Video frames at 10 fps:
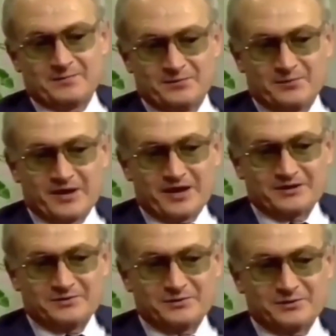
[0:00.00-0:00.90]
And um, you may
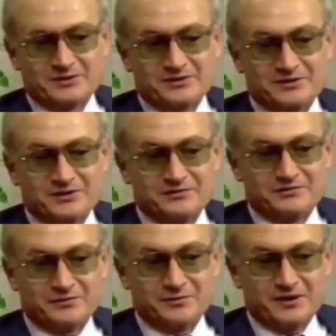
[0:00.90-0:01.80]
ask me, what is it
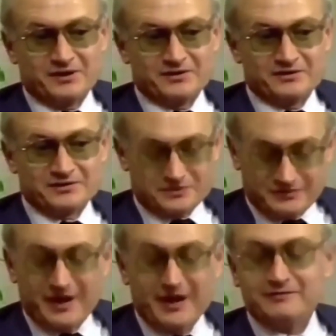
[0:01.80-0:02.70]
in for me?
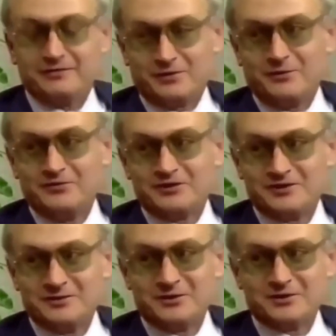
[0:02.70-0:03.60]
Survival,
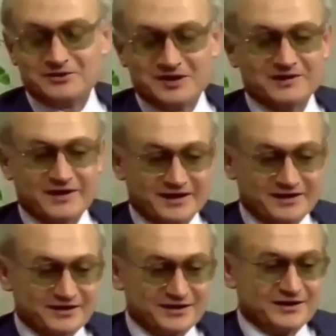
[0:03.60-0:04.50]
obviously, because
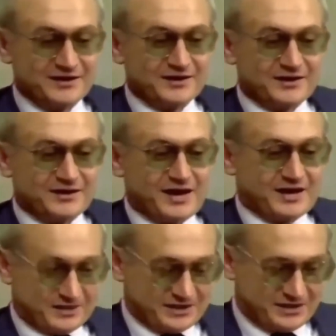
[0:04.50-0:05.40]
unlike,
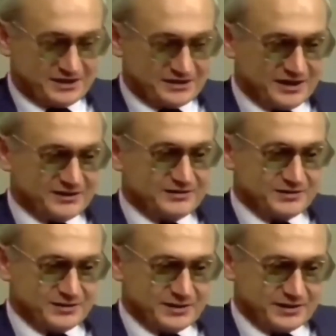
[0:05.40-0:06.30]
I, as I said,